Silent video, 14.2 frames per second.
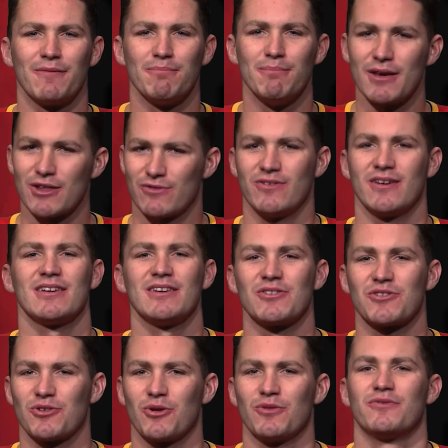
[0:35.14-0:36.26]
Miss Vicky's
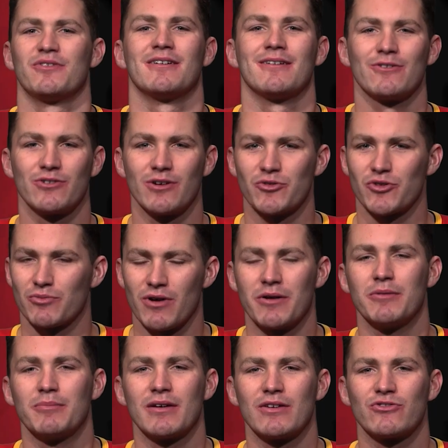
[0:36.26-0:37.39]
salt and vinegar chips are
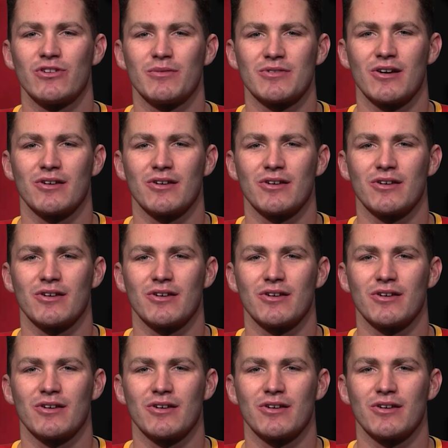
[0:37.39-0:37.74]
probably the best chips